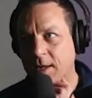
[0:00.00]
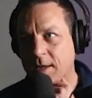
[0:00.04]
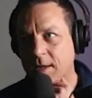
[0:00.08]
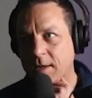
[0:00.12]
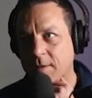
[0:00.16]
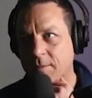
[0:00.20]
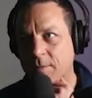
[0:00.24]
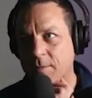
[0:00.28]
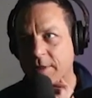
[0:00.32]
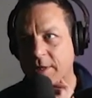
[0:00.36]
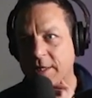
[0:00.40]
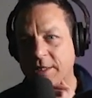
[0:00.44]

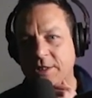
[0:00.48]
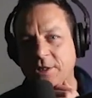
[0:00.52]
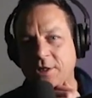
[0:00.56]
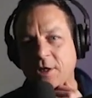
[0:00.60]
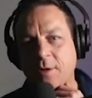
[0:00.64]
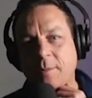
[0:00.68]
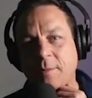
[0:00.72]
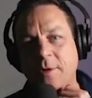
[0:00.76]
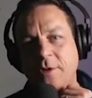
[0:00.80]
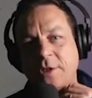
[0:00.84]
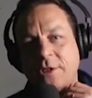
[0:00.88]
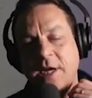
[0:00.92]
with this
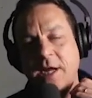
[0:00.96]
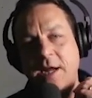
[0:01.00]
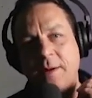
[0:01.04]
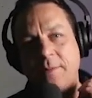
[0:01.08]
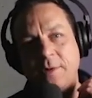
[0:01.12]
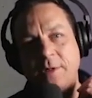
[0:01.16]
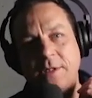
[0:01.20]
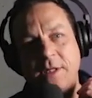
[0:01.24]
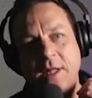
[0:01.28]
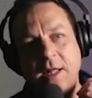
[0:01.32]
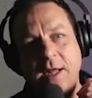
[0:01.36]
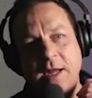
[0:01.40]
jumbo jet
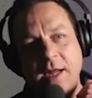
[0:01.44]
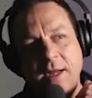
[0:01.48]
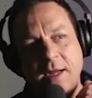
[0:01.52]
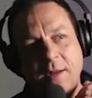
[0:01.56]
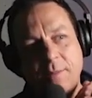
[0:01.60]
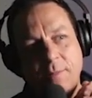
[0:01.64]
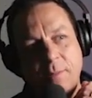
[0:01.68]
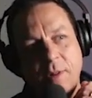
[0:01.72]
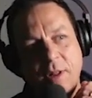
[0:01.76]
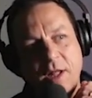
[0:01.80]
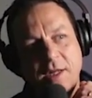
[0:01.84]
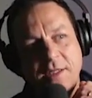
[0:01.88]
was
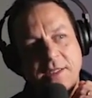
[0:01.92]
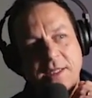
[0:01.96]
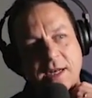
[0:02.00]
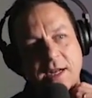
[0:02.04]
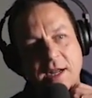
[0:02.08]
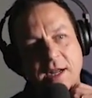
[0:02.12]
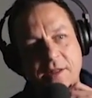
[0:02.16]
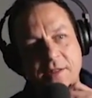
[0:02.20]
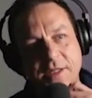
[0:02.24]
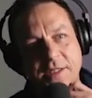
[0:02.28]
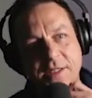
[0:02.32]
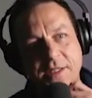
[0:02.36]
like
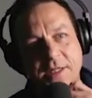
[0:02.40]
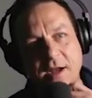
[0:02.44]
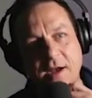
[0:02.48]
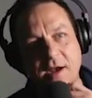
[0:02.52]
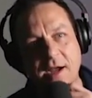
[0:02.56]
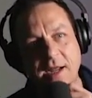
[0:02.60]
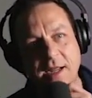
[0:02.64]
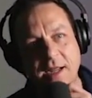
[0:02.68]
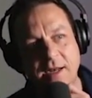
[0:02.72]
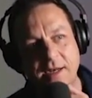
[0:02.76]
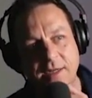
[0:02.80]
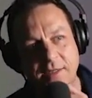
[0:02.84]
blasted out of the
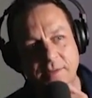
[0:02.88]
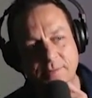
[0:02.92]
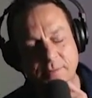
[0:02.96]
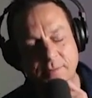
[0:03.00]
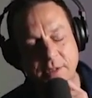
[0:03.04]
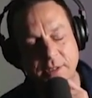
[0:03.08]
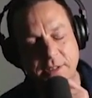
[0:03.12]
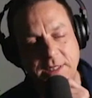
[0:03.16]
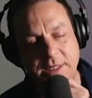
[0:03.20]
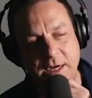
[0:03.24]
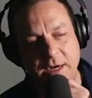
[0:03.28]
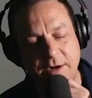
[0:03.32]
sky in a
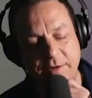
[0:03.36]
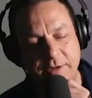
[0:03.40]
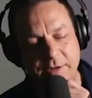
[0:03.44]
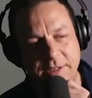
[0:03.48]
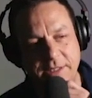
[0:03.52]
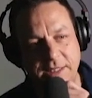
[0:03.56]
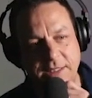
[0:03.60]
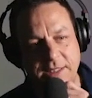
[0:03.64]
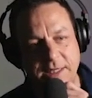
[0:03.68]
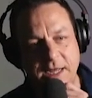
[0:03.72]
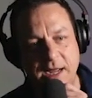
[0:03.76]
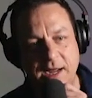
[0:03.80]

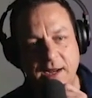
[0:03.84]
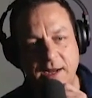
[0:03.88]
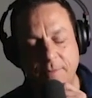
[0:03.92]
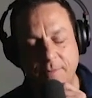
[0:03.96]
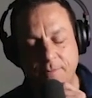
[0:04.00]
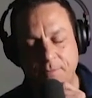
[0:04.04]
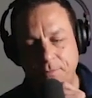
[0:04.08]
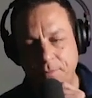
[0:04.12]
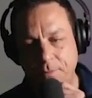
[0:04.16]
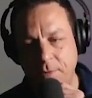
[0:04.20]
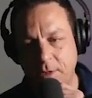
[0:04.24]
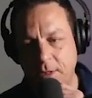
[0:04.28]
terrorist attack.
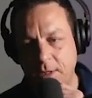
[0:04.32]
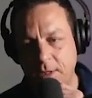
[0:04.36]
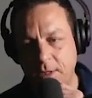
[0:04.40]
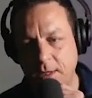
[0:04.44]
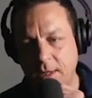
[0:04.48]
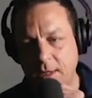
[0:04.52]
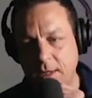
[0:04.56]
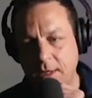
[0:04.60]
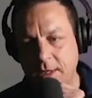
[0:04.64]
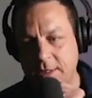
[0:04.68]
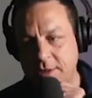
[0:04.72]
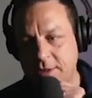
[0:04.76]

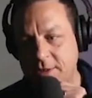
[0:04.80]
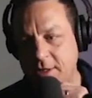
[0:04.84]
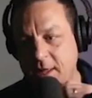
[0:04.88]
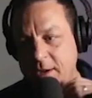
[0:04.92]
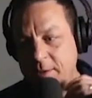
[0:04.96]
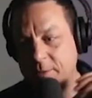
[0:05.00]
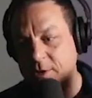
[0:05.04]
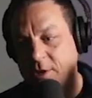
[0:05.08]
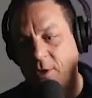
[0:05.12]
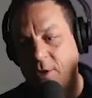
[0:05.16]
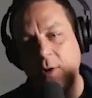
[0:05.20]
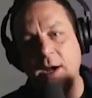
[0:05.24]
So
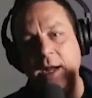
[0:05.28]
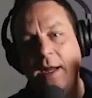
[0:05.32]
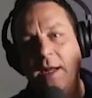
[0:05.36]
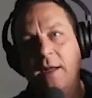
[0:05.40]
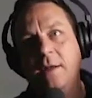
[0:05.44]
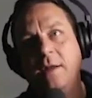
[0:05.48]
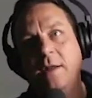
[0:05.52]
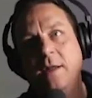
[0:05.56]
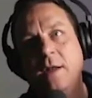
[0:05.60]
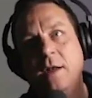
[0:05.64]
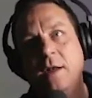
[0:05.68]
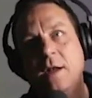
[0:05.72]
that was
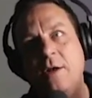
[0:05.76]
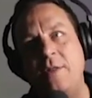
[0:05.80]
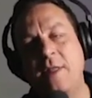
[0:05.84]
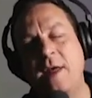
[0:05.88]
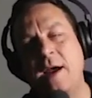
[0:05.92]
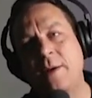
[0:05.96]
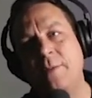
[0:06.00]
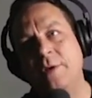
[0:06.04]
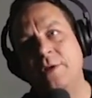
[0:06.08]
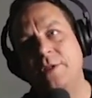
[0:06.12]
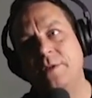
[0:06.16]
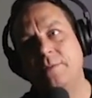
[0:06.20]
quite, you know,
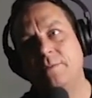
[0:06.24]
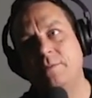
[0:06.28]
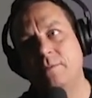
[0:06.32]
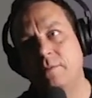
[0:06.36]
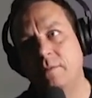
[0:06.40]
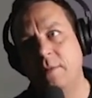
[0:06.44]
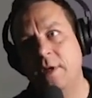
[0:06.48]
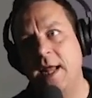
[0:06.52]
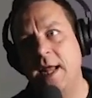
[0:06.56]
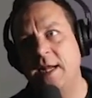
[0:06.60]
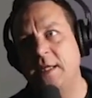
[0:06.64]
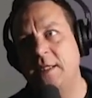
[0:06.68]
that wasn't
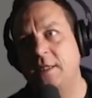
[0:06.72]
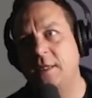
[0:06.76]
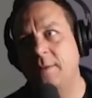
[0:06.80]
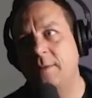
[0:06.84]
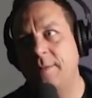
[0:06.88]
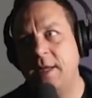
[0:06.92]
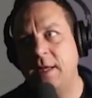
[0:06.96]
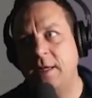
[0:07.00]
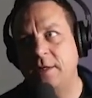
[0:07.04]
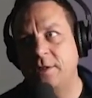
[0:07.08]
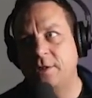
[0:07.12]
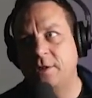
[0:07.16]
next to
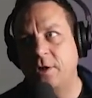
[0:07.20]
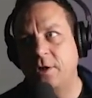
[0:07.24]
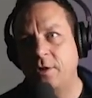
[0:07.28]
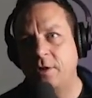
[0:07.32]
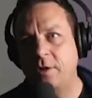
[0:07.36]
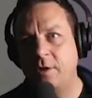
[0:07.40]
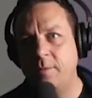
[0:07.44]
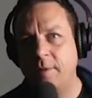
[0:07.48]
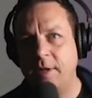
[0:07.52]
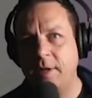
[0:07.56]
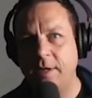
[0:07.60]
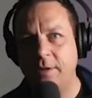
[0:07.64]
me in
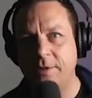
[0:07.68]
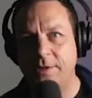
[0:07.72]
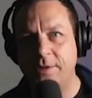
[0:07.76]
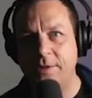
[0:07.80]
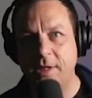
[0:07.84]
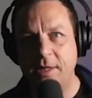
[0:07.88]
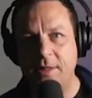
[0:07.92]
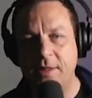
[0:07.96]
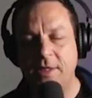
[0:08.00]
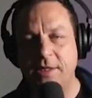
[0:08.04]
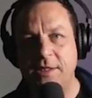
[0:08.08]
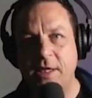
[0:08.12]
Scotland, but it
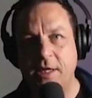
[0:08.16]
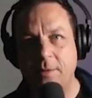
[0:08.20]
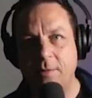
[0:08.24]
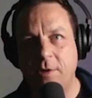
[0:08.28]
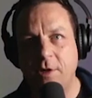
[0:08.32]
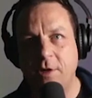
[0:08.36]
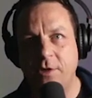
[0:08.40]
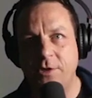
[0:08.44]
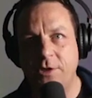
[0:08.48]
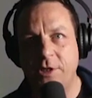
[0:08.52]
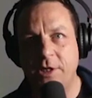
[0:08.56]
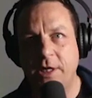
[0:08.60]
was in the same
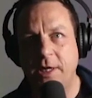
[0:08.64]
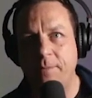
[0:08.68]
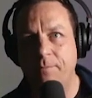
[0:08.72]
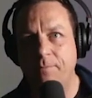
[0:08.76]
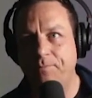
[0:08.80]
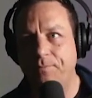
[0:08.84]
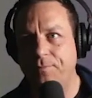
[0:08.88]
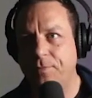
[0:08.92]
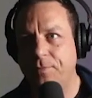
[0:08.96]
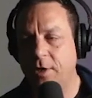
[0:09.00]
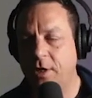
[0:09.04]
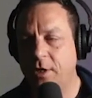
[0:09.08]
country,
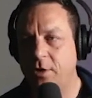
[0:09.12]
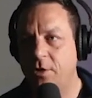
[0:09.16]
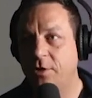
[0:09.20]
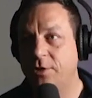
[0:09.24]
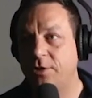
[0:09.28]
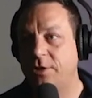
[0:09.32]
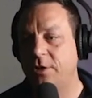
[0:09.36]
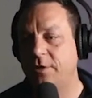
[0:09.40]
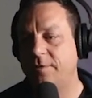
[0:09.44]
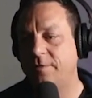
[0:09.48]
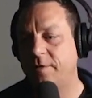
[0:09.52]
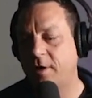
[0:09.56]

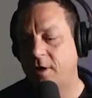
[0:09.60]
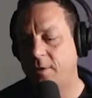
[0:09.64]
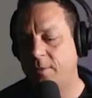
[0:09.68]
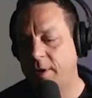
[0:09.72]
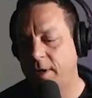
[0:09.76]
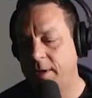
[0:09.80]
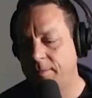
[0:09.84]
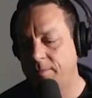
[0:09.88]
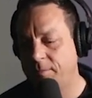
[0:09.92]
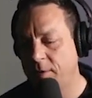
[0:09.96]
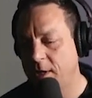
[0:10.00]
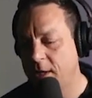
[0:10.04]
not too far
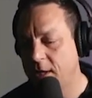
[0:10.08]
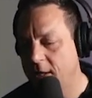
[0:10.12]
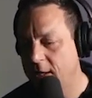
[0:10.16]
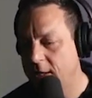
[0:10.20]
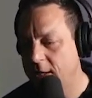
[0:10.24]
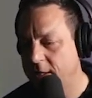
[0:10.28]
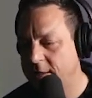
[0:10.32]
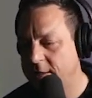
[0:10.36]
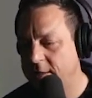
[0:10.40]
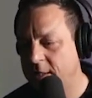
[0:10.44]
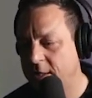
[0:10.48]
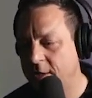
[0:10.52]
away.
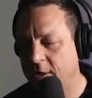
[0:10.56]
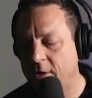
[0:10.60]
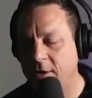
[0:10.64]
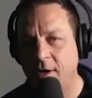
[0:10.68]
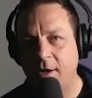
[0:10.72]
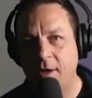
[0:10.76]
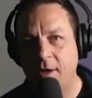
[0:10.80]
So